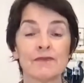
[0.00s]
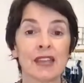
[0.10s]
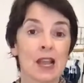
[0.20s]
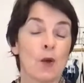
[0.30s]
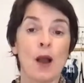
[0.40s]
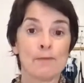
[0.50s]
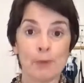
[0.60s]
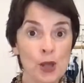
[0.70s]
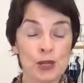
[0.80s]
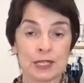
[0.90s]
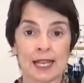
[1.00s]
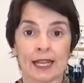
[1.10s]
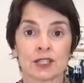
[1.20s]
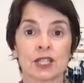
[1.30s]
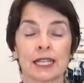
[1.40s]
get quite burnt
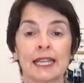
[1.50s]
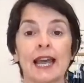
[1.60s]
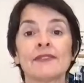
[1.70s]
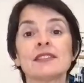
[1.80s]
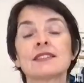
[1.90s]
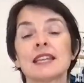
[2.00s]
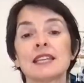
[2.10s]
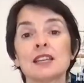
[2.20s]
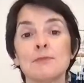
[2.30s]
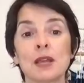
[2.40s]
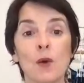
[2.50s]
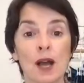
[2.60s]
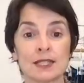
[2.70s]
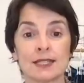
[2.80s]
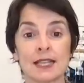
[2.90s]
actually, and the skin can be
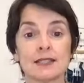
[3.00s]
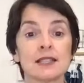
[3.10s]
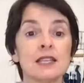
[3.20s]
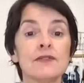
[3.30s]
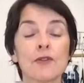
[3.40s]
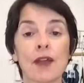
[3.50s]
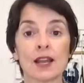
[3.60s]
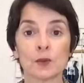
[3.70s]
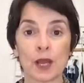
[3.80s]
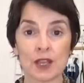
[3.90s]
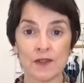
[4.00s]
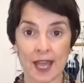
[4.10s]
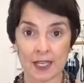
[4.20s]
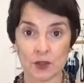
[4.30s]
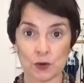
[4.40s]
quite sensitive around where you've
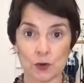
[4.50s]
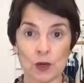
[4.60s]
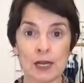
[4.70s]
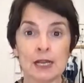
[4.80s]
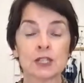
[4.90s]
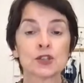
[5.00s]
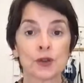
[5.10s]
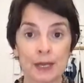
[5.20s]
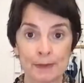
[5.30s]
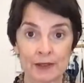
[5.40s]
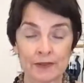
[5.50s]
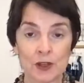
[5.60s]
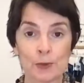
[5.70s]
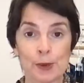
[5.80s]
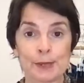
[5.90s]
had your treatment for
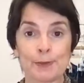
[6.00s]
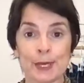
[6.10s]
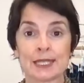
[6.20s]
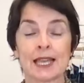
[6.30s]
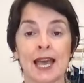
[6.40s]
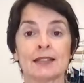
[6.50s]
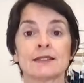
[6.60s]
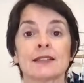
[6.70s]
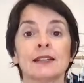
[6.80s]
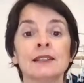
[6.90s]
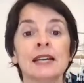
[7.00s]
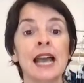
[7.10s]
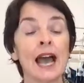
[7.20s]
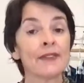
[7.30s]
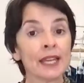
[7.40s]
your breast cancer,
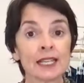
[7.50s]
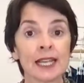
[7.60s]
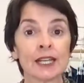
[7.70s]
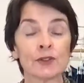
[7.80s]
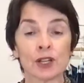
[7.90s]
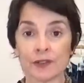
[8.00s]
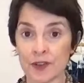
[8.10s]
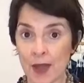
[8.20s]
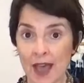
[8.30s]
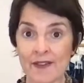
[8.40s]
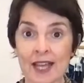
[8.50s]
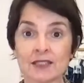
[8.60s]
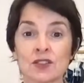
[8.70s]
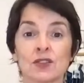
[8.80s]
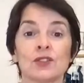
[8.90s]
and then later on, if you have
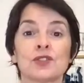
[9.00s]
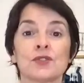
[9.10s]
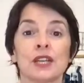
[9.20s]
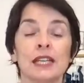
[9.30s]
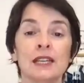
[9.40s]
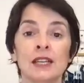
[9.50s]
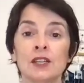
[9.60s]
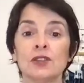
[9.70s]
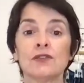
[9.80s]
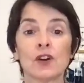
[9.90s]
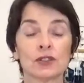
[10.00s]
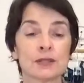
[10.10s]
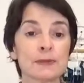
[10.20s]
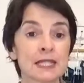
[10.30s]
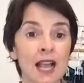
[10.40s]
had surgery, you've got
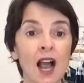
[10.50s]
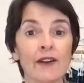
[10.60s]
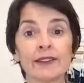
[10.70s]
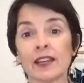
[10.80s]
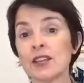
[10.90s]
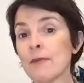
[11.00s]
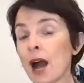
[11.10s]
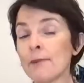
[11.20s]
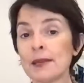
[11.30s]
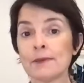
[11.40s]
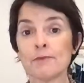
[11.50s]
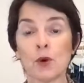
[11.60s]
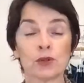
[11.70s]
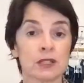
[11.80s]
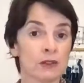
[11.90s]
some scarring that you might be
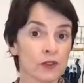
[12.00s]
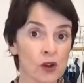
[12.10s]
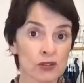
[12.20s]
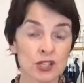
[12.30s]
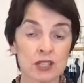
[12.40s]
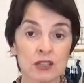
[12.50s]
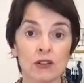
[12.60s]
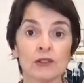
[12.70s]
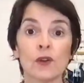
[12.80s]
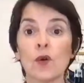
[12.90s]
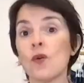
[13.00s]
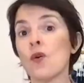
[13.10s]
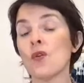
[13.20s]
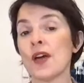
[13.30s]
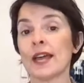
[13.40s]
more self-conscious of,
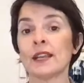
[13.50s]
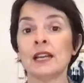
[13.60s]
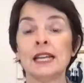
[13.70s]
or that